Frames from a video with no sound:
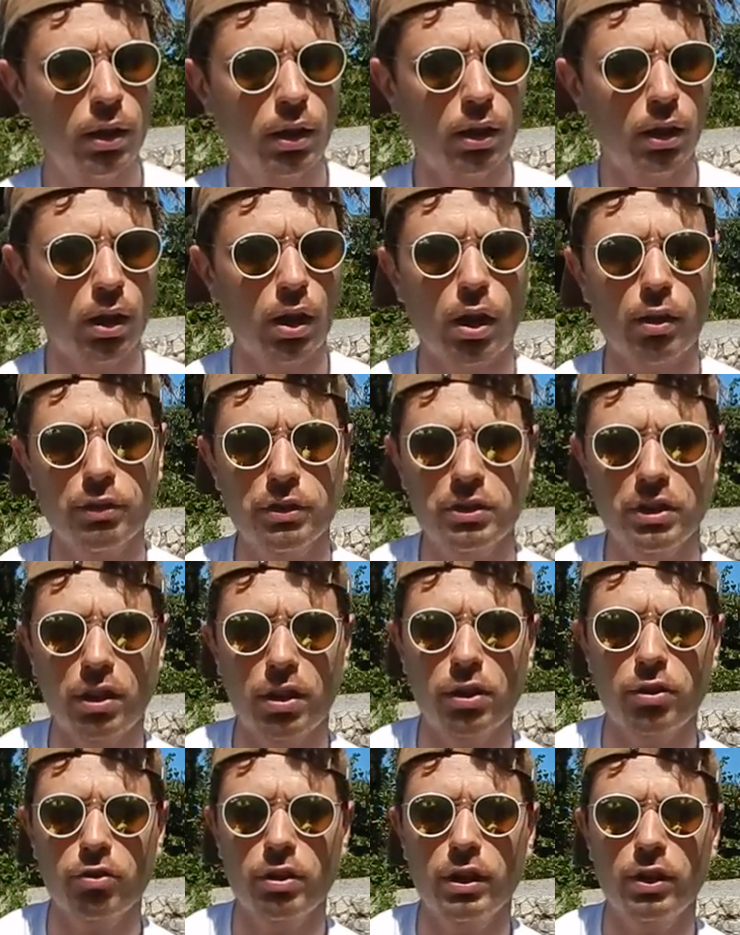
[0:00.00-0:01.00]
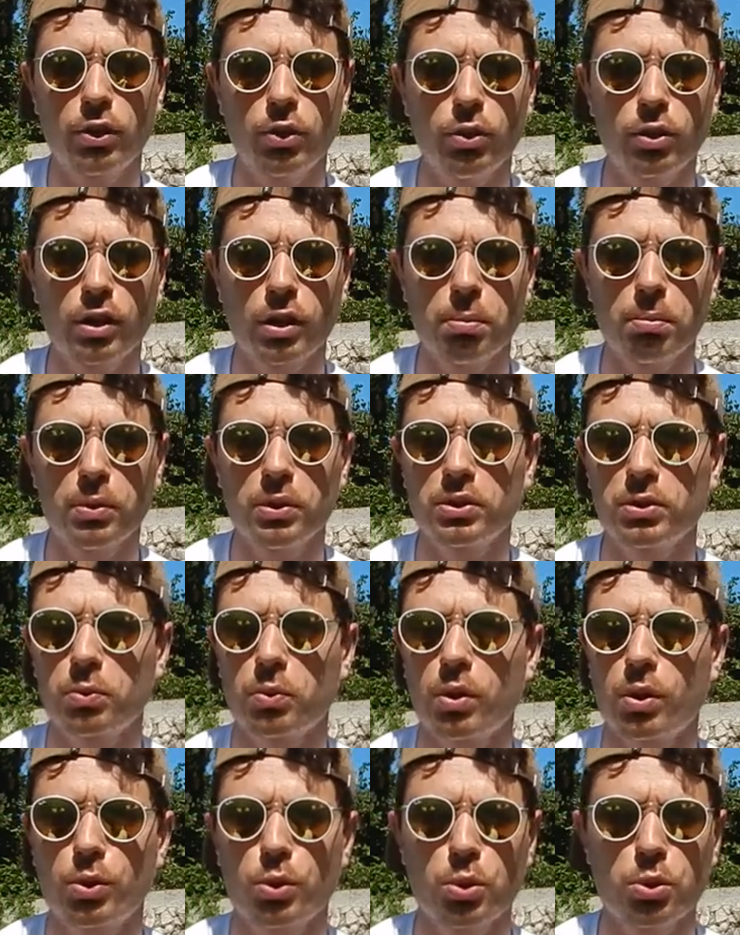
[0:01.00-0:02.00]
I harvested 3 cucumbers and
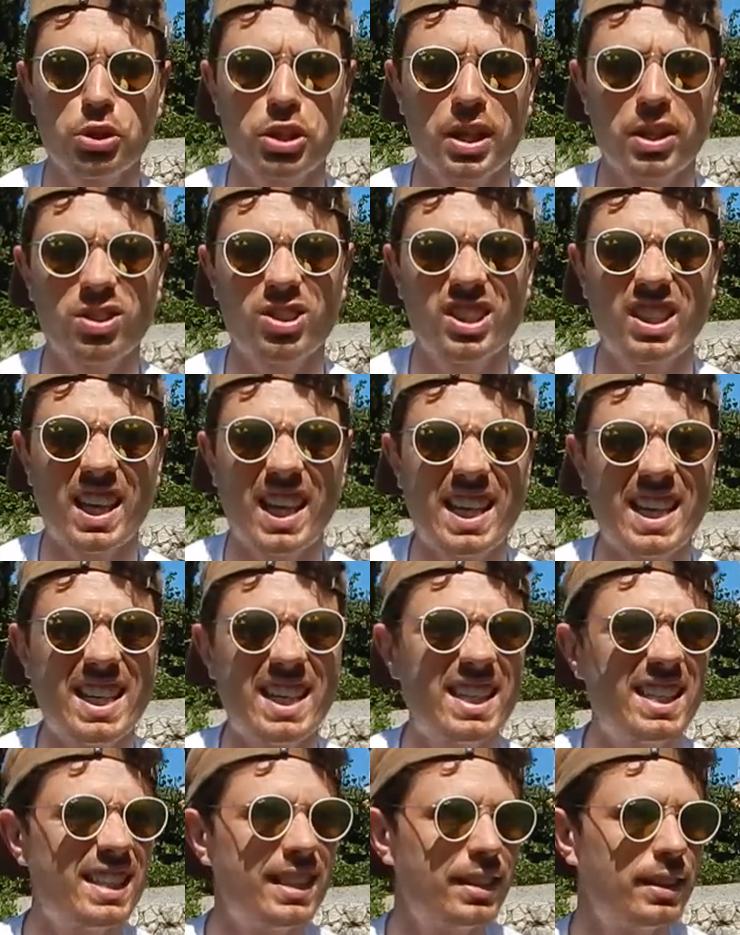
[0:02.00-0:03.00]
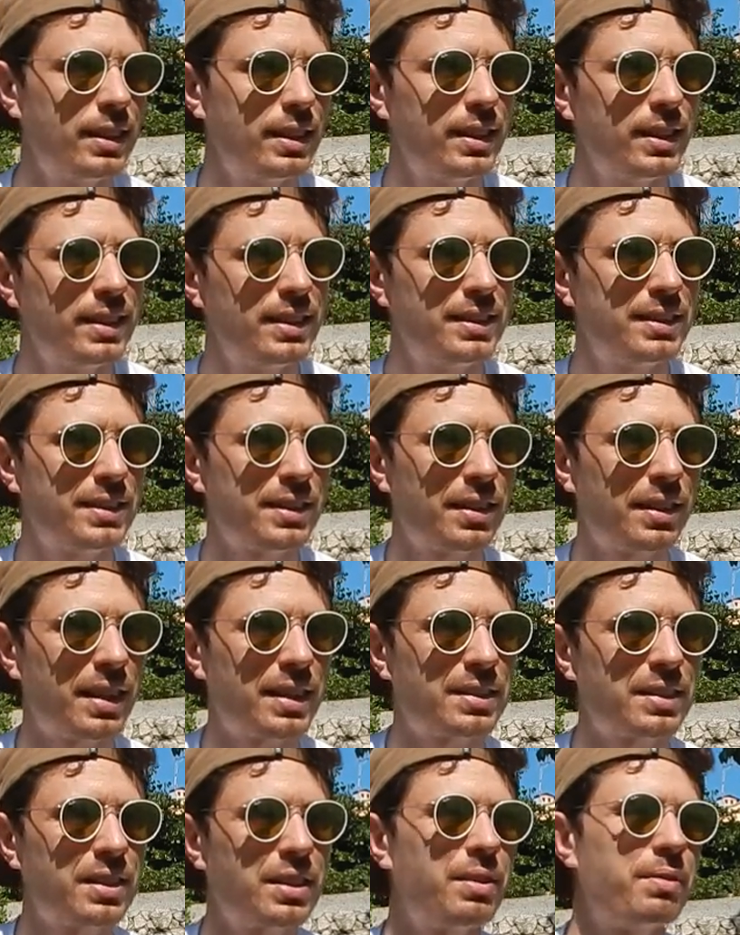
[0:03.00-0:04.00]
1 courgette today. So
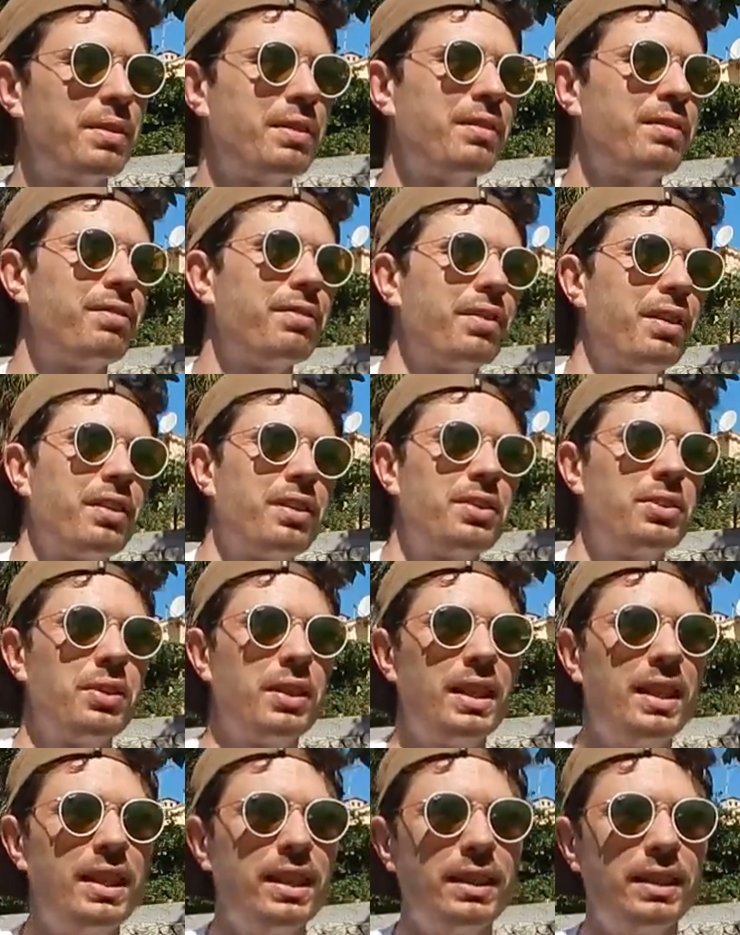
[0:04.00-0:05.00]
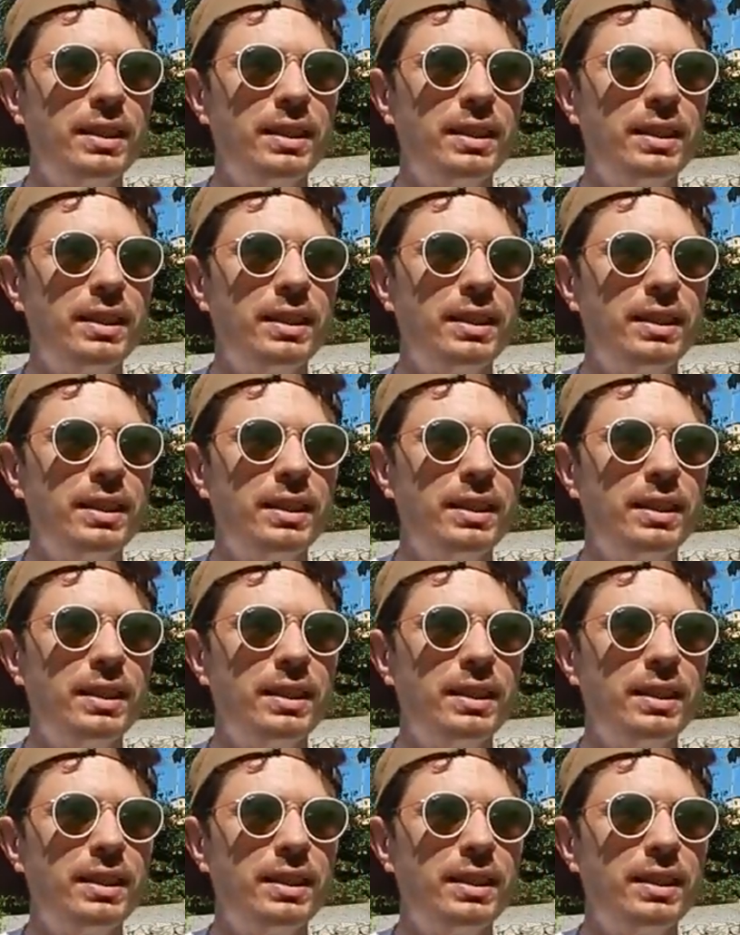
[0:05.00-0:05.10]
that's going to be fun to eat.